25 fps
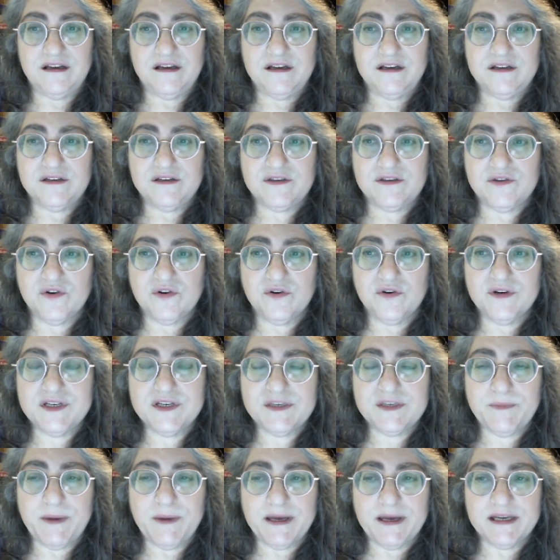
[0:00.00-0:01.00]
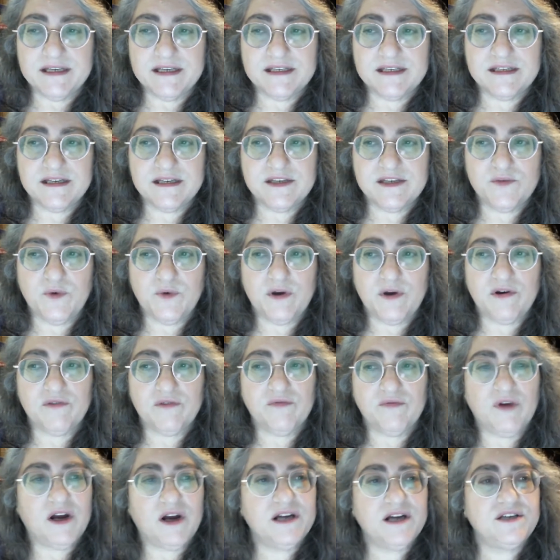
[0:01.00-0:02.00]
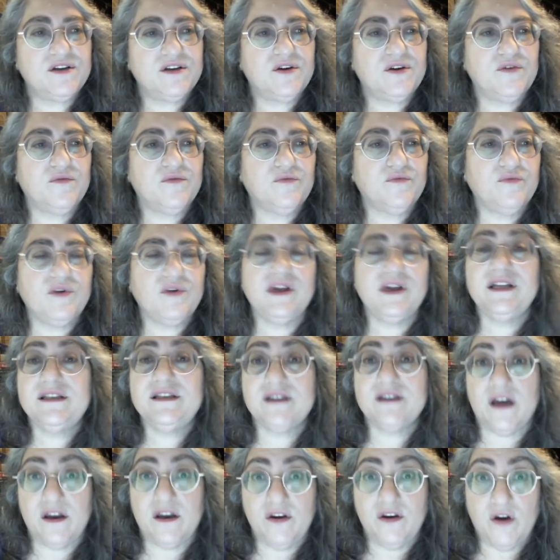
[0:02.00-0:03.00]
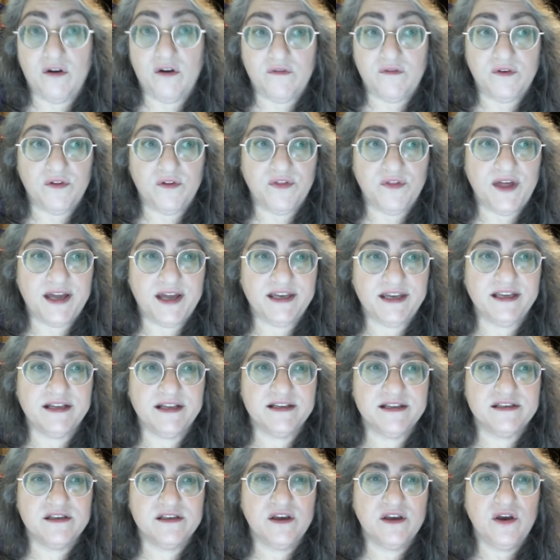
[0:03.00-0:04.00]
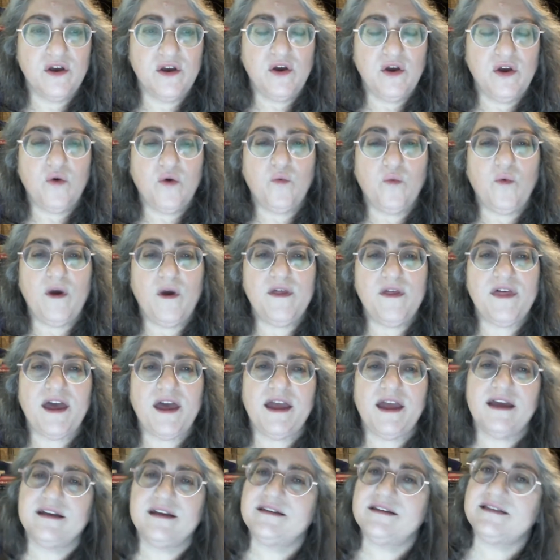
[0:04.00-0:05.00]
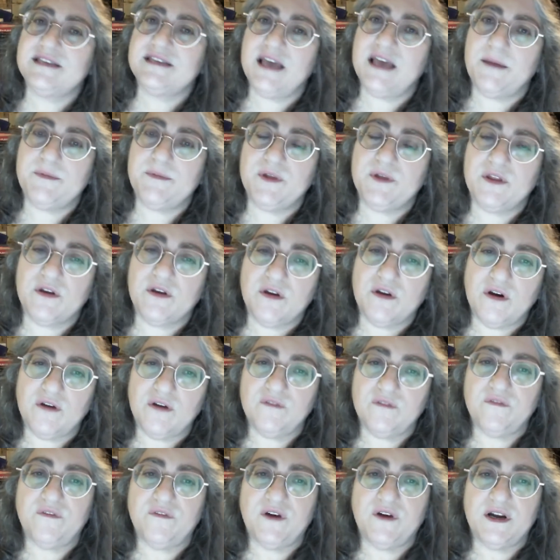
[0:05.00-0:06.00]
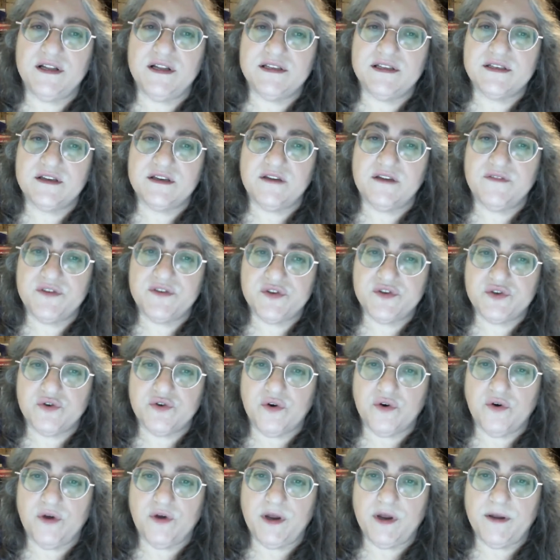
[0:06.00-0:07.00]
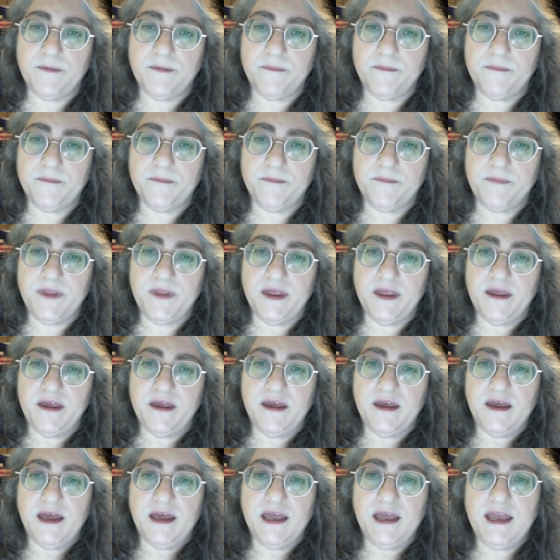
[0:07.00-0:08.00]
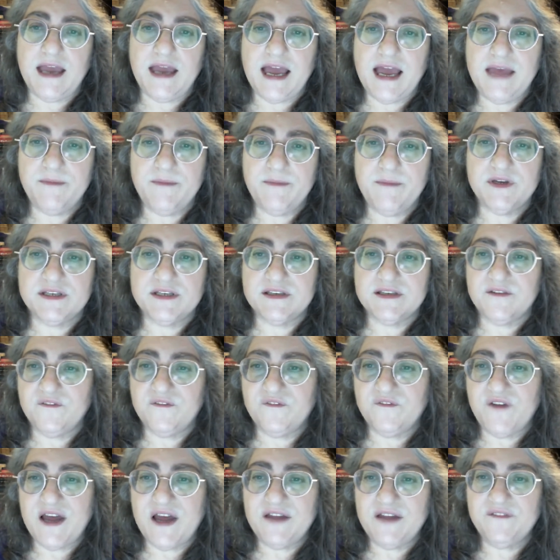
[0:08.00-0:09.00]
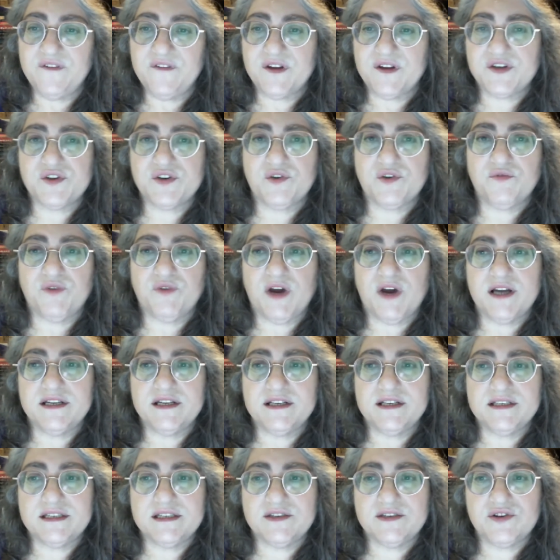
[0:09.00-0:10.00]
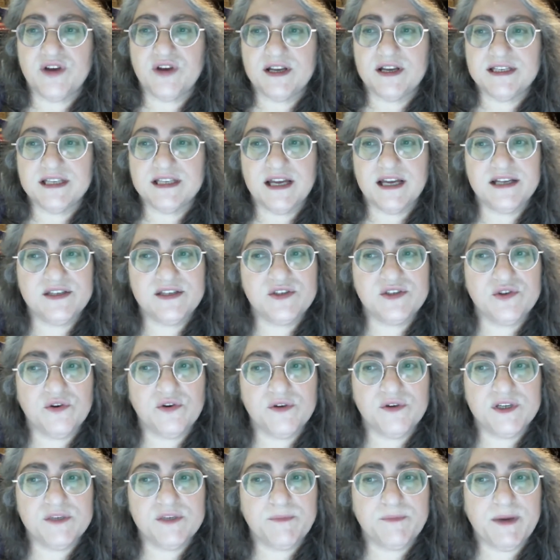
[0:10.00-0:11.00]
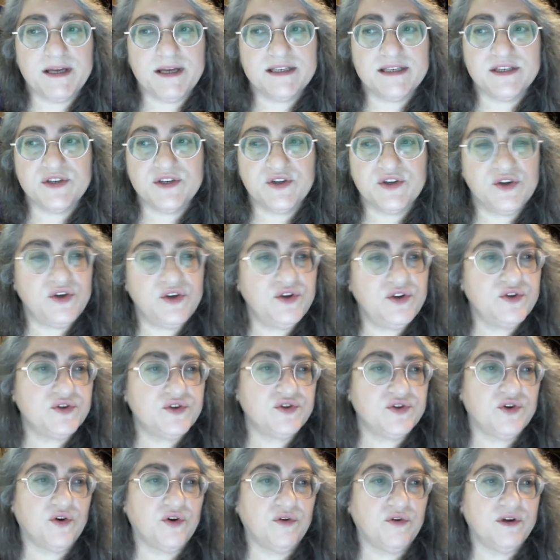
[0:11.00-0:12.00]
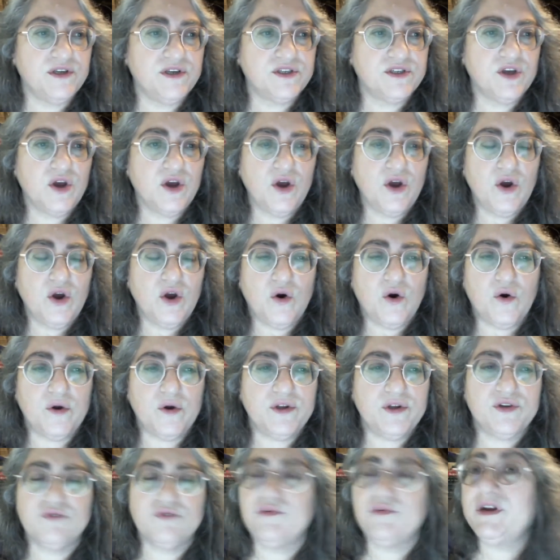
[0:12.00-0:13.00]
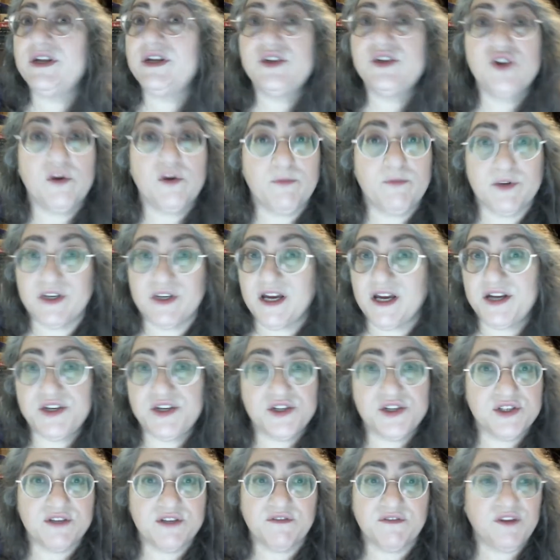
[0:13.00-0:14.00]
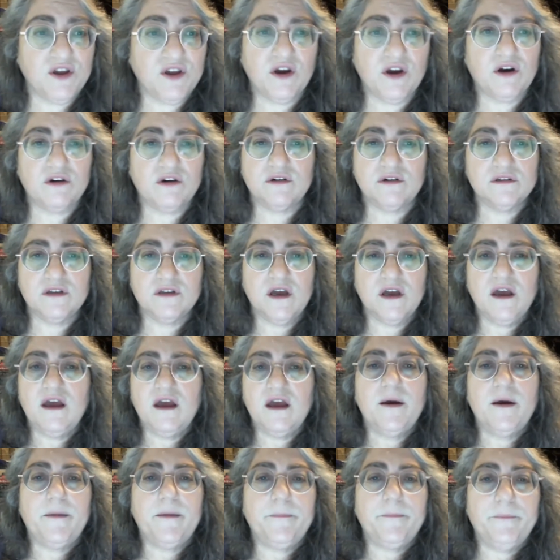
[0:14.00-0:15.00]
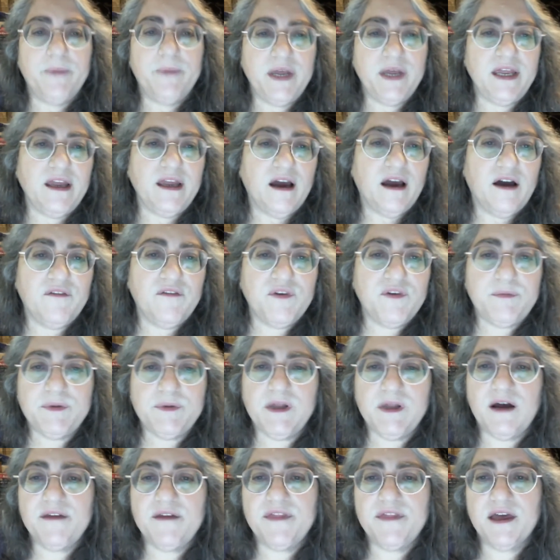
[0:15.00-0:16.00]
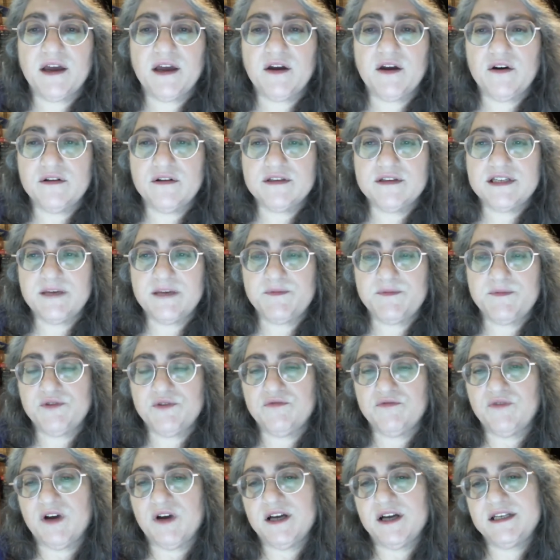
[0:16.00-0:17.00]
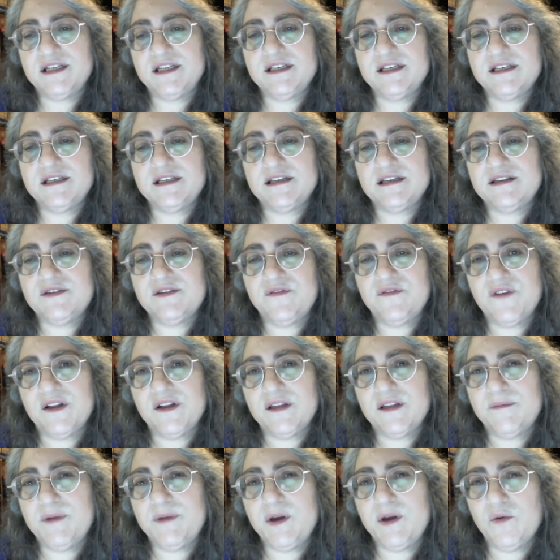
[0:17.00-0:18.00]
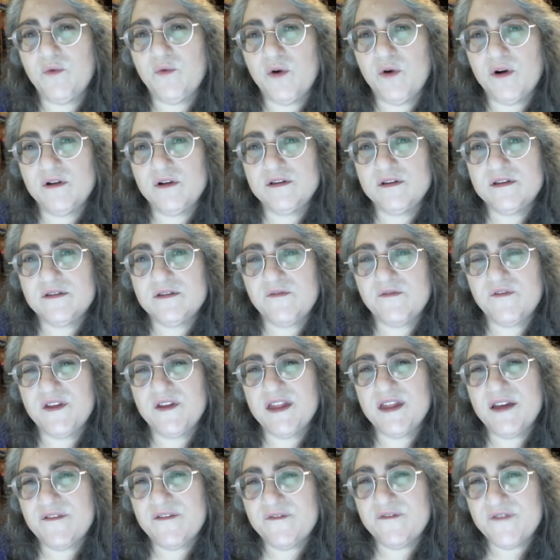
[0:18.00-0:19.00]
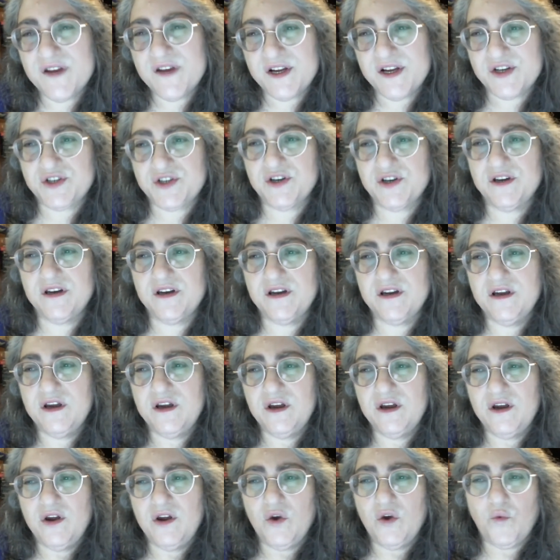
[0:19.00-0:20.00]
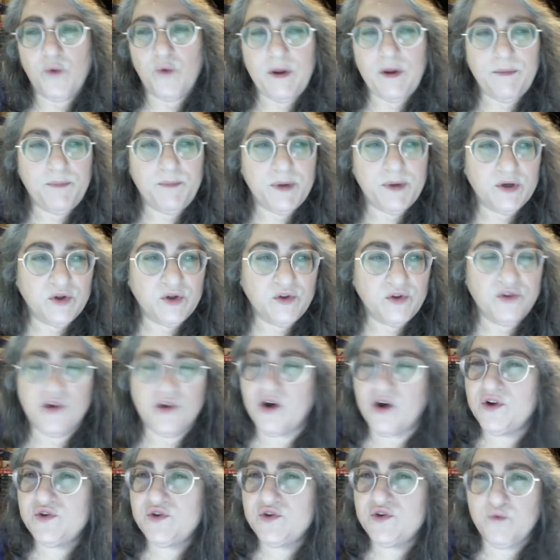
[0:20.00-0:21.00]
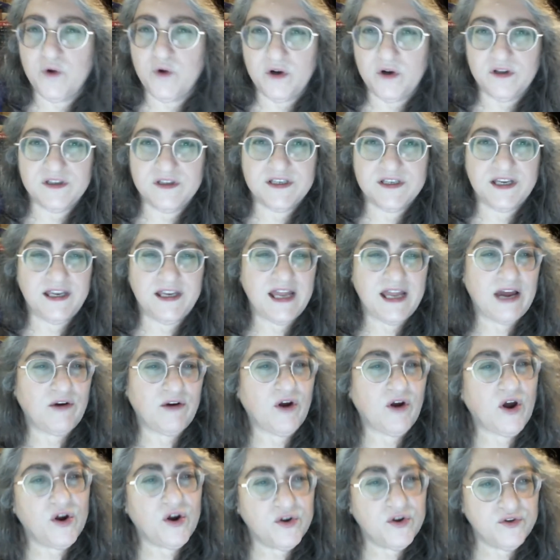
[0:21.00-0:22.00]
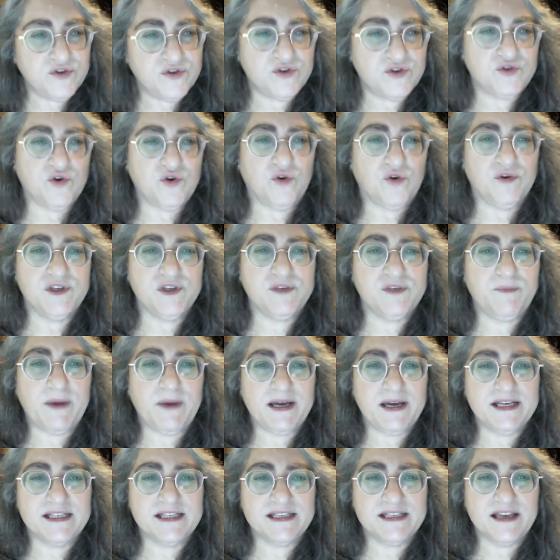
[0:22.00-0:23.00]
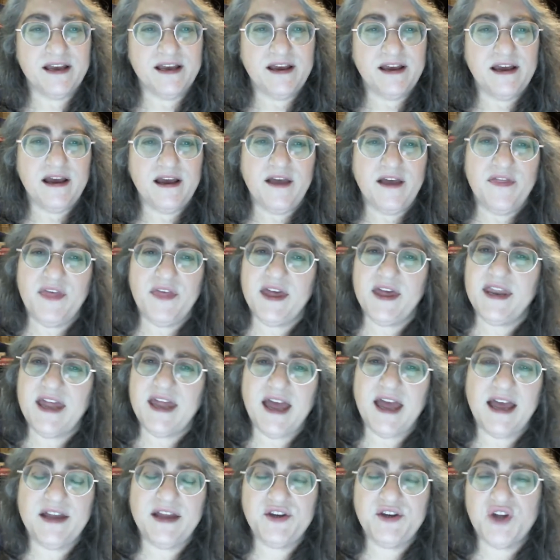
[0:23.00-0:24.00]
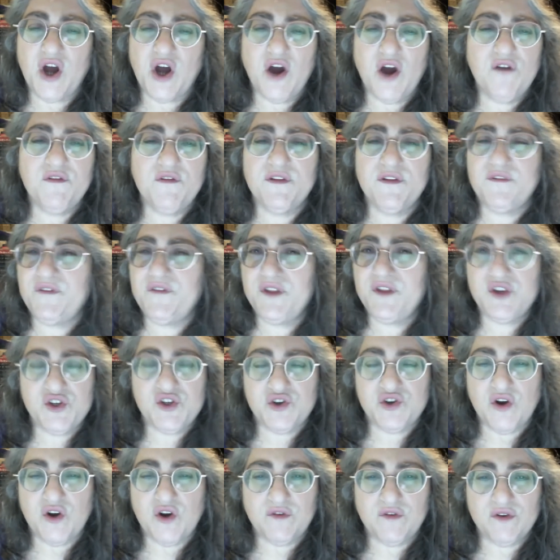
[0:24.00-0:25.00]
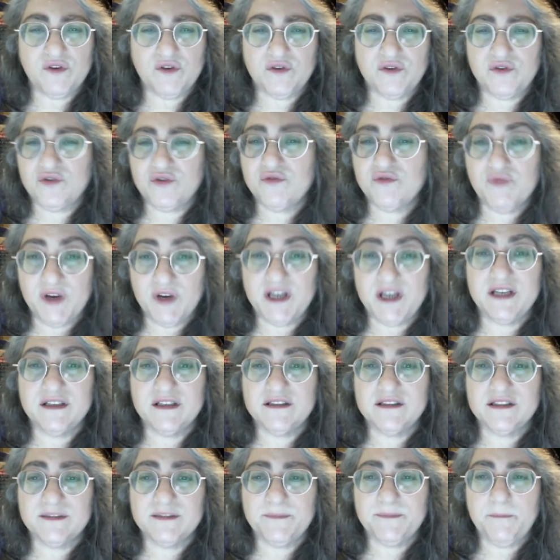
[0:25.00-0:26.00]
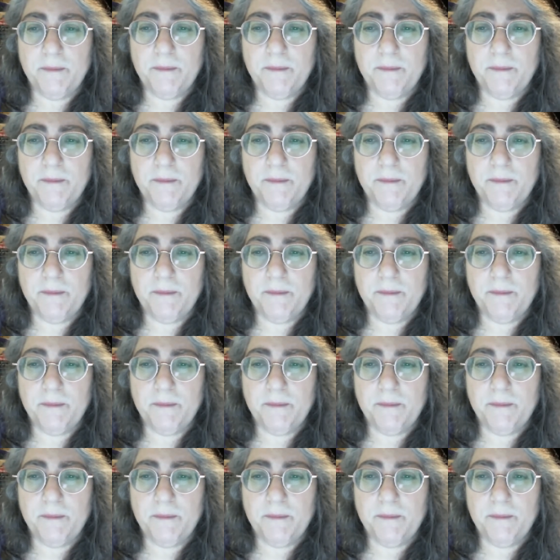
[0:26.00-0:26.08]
Story space is where a writer reads a novel, that is, where they accept the confines of the story. Gamers and fan fiction writers translate story space into new stories or into reinterpretations of the old. Me, I've applied that concept to writers developing worlds for their fiction. We build those worlds in our own story space, then hand over the finished novel to readers.